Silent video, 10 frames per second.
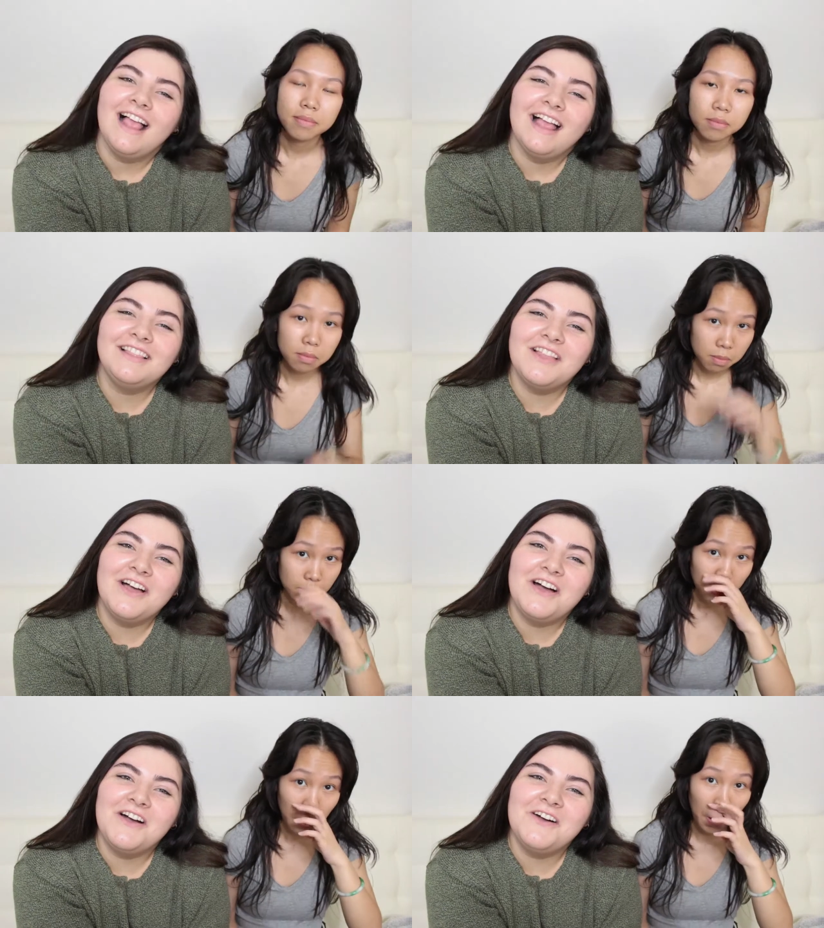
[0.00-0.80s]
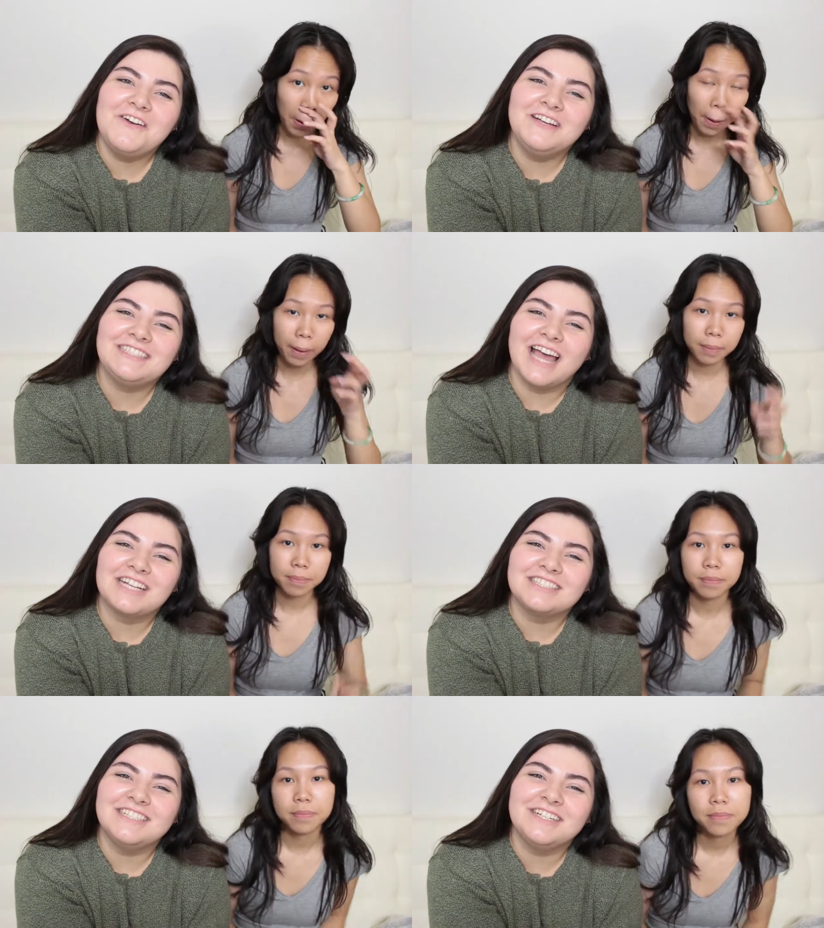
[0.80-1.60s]
Speaker 1: Hello, it's
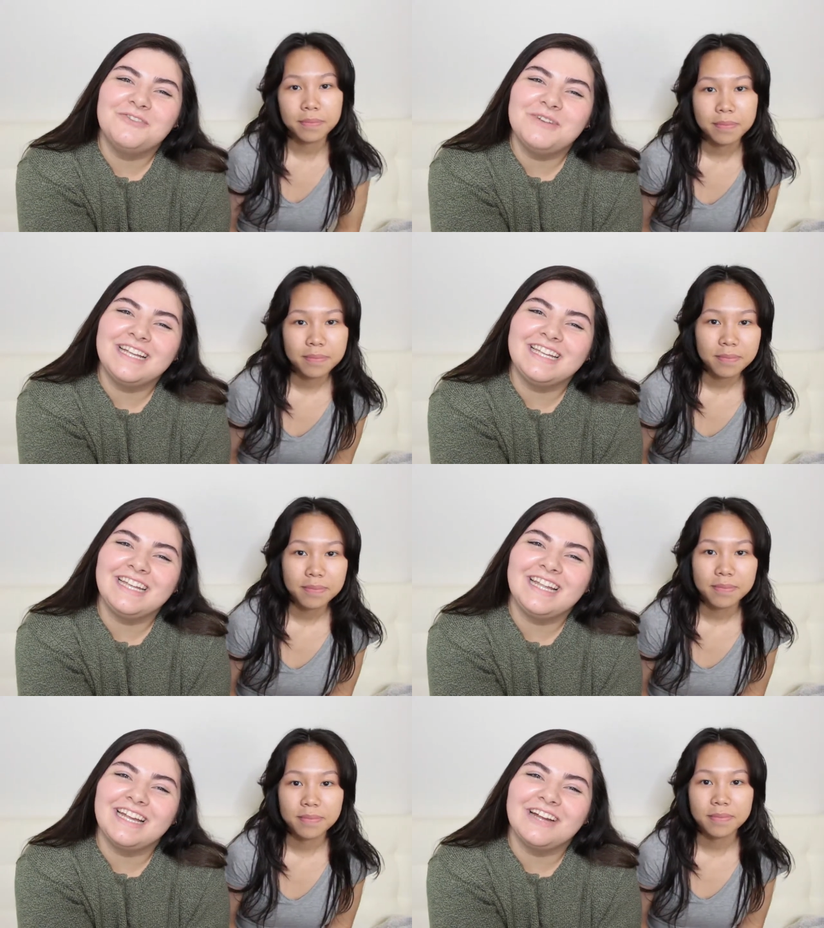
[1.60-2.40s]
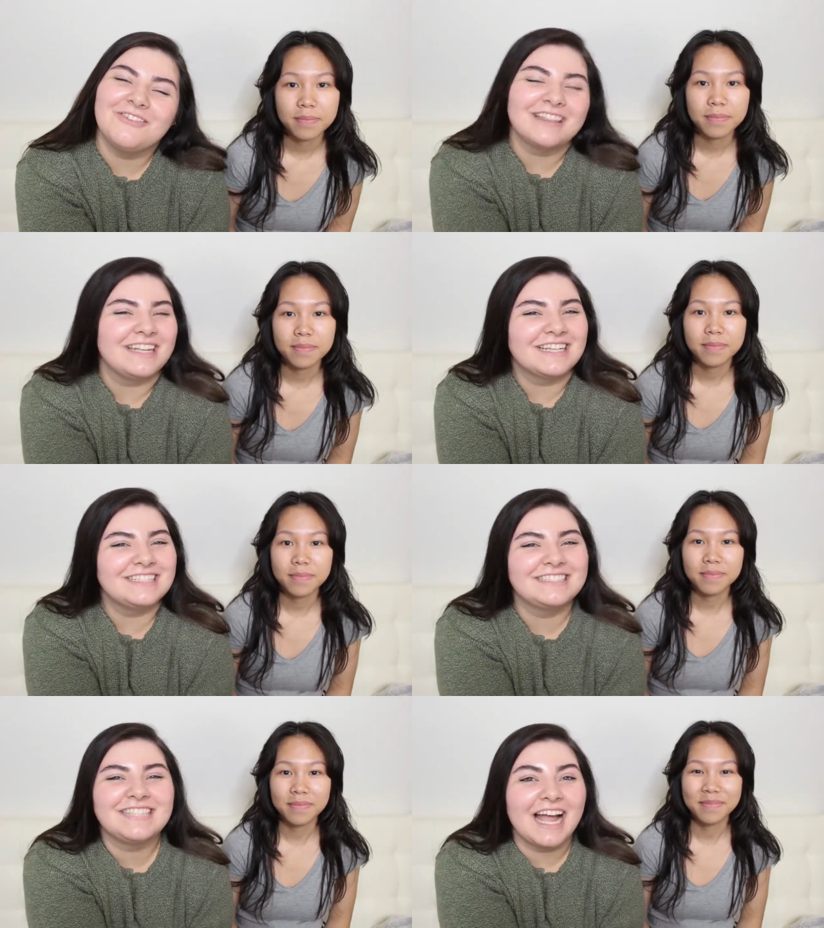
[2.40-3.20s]
Ashley and Quyen here with an
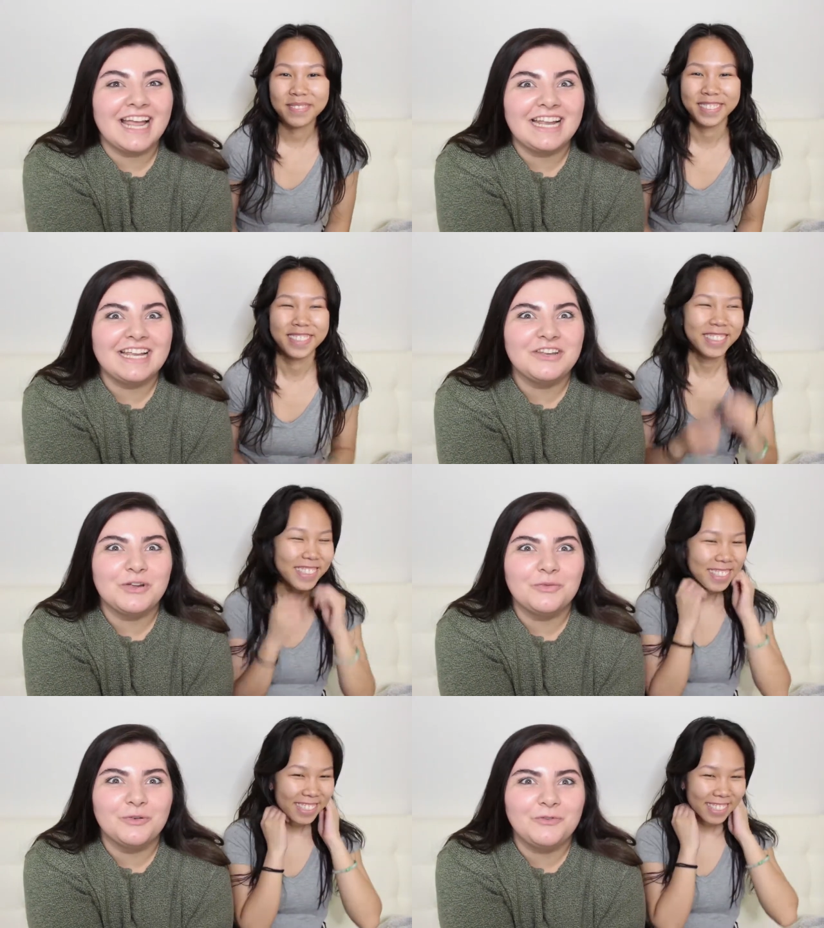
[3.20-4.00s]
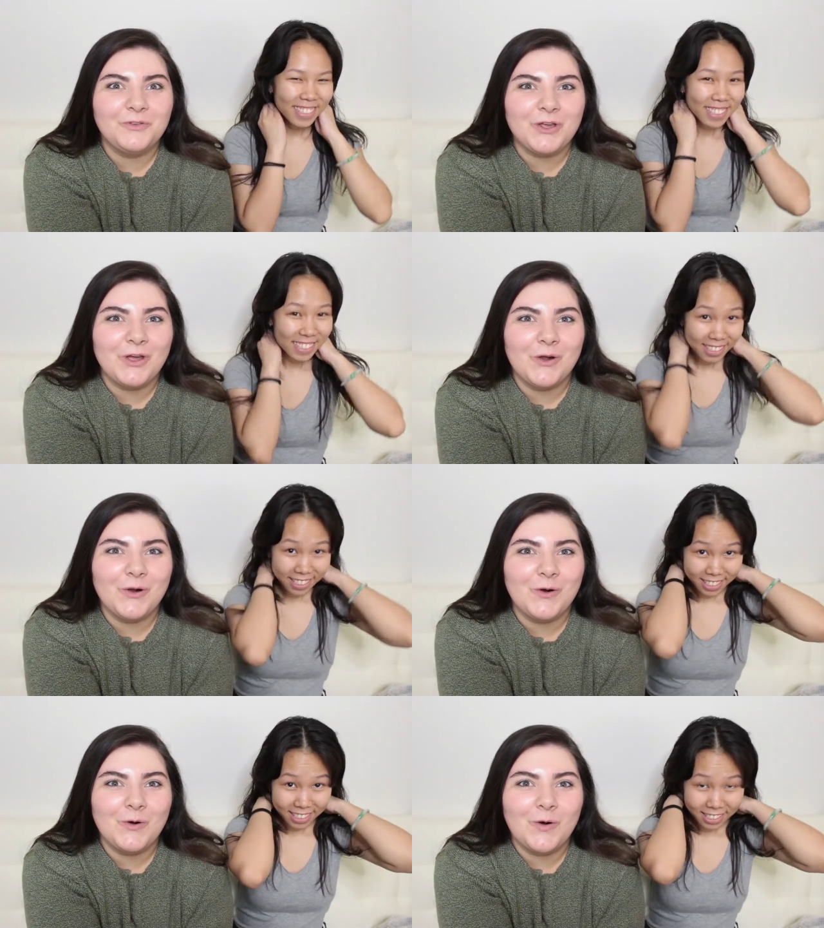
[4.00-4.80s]
exciting new
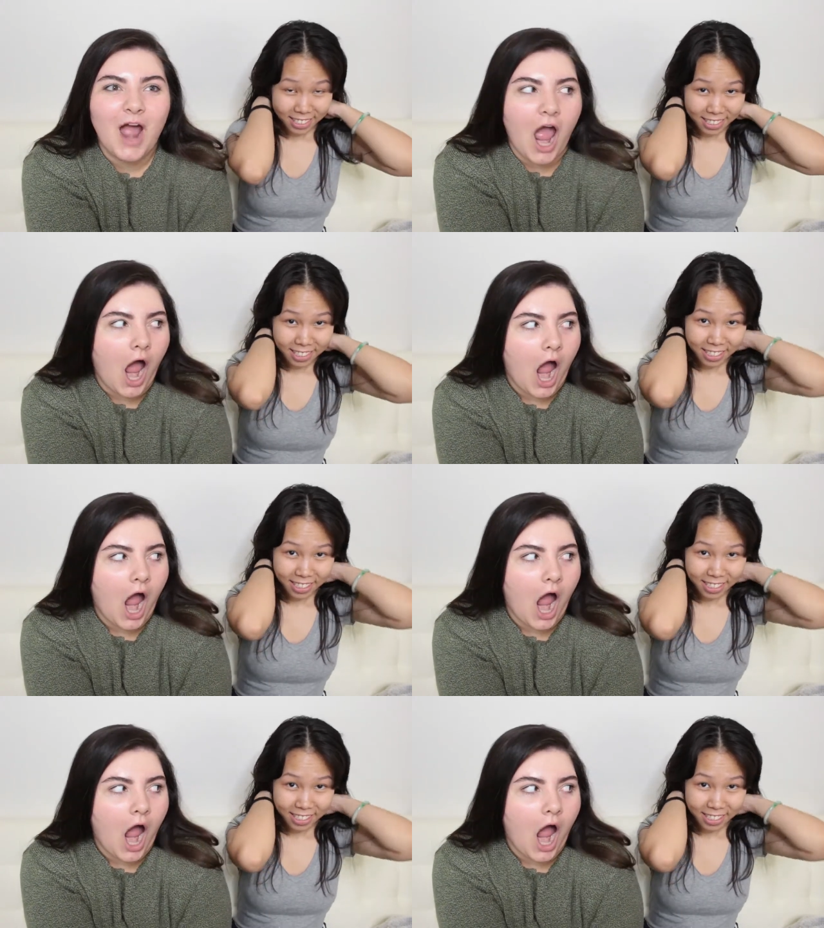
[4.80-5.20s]
review.